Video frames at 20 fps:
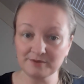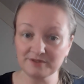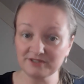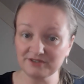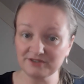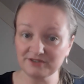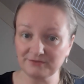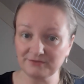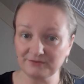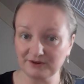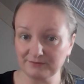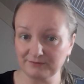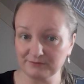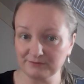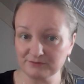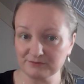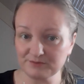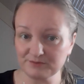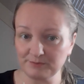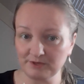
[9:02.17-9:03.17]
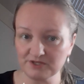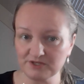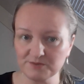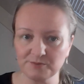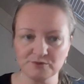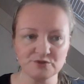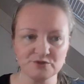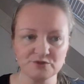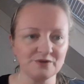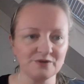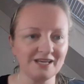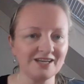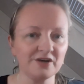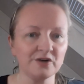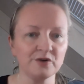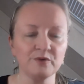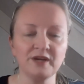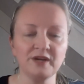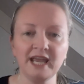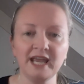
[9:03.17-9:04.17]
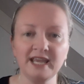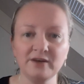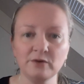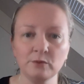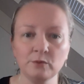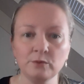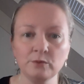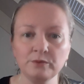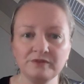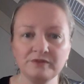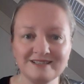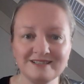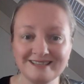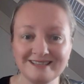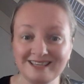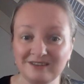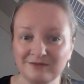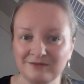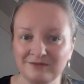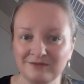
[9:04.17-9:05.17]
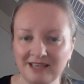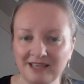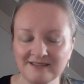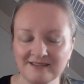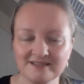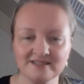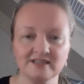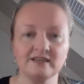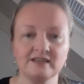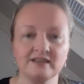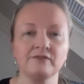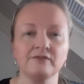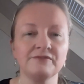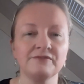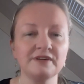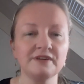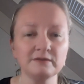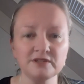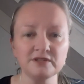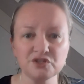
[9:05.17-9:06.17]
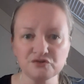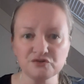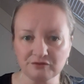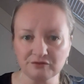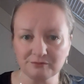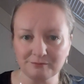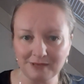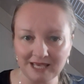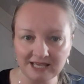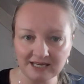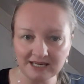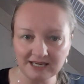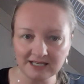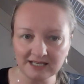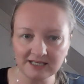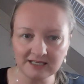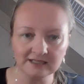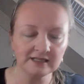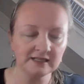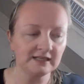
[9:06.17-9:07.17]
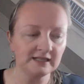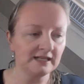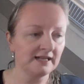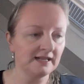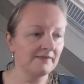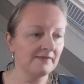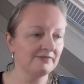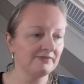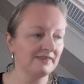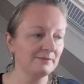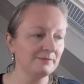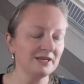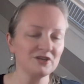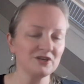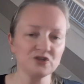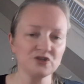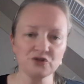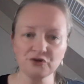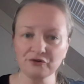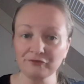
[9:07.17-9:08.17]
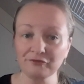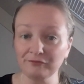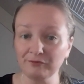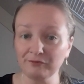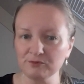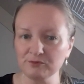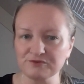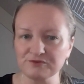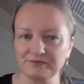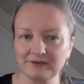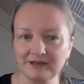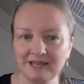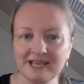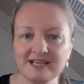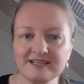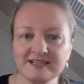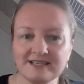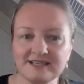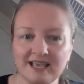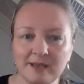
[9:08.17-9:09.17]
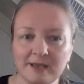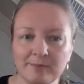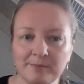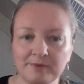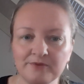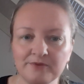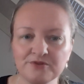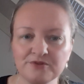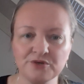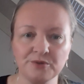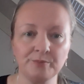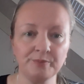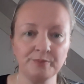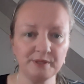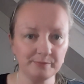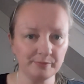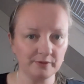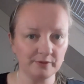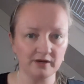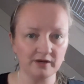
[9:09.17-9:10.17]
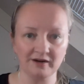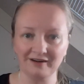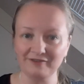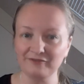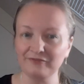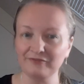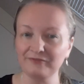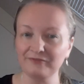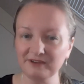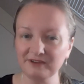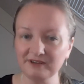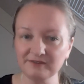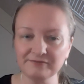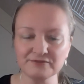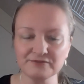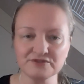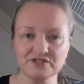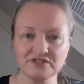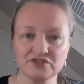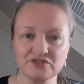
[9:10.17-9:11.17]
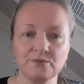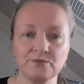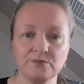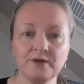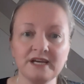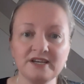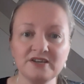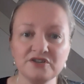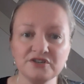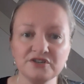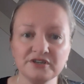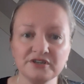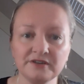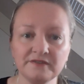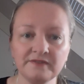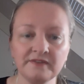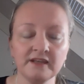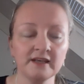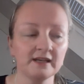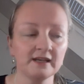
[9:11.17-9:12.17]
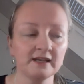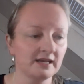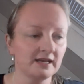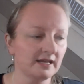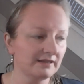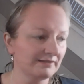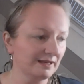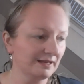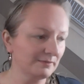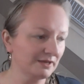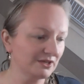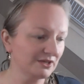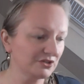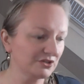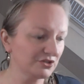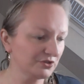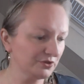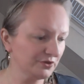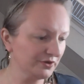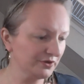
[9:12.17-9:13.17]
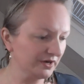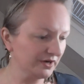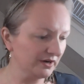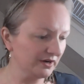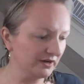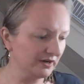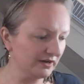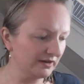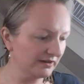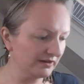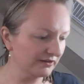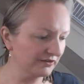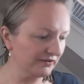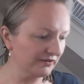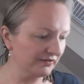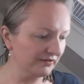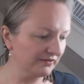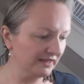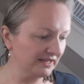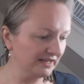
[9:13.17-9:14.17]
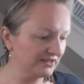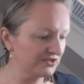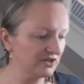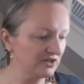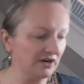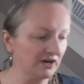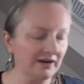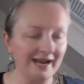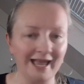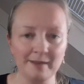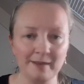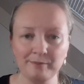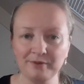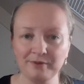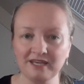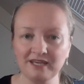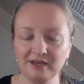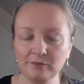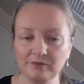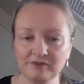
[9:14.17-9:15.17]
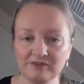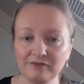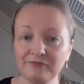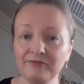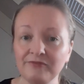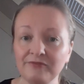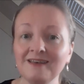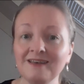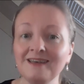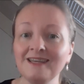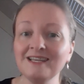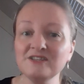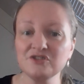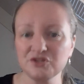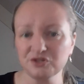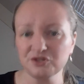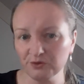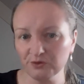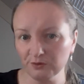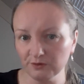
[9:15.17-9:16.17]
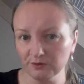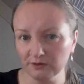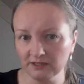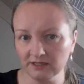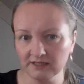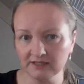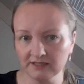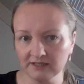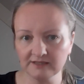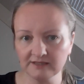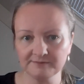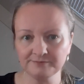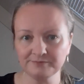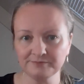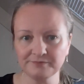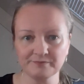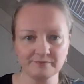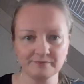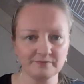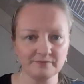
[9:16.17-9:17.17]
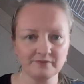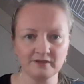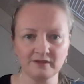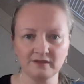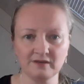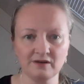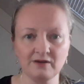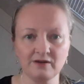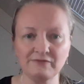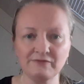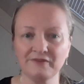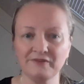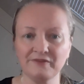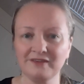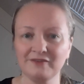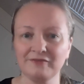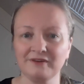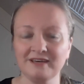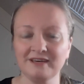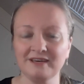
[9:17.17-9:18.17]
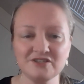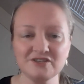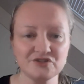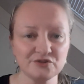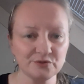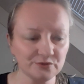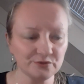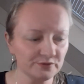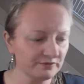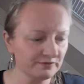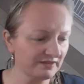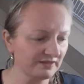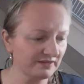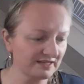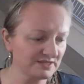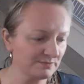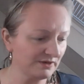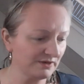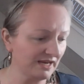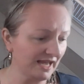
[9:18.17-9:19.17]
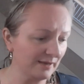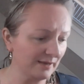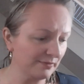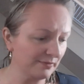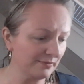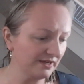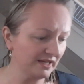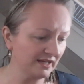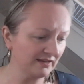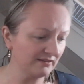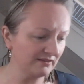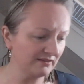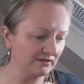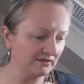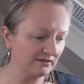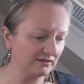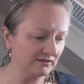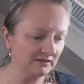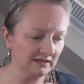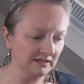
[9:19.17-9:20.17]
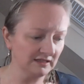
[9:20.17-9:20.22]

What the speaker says: us as fearful as possible. So they create all these events that are very traumatic. They make sure false flags happen, so people are in fearful situation. They make sure things are happening with the financial, everything financial that's been happening, the